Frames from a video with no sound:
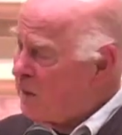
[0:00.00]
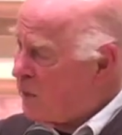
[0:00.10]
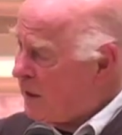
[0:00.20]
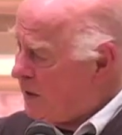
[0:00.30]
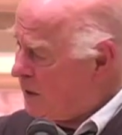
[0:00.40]

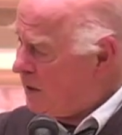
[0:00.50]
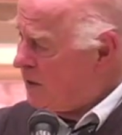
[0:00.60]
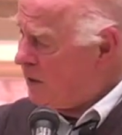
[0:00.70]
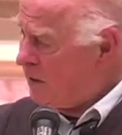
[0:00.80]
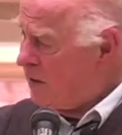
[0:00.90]
But
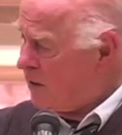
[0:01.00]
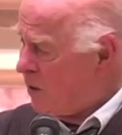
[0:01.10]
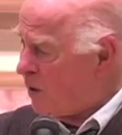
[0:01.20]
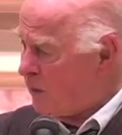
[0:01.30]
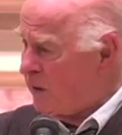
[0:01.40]
it's just
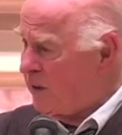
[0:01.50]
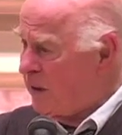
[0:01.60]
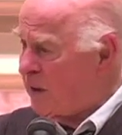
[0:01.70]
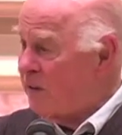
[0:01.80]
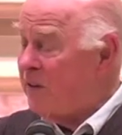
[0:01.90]
always, you
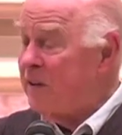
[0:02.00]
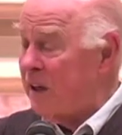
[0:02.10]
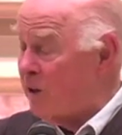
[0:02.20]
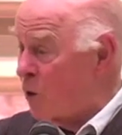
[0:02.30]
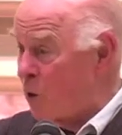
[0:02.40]
know, it's
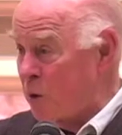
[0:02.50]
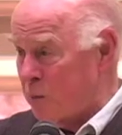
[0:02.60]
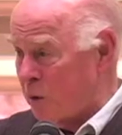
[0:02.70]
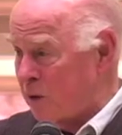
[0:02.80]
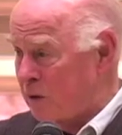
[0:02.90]
not
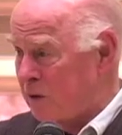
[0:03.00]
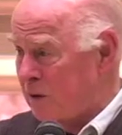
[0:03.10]
normal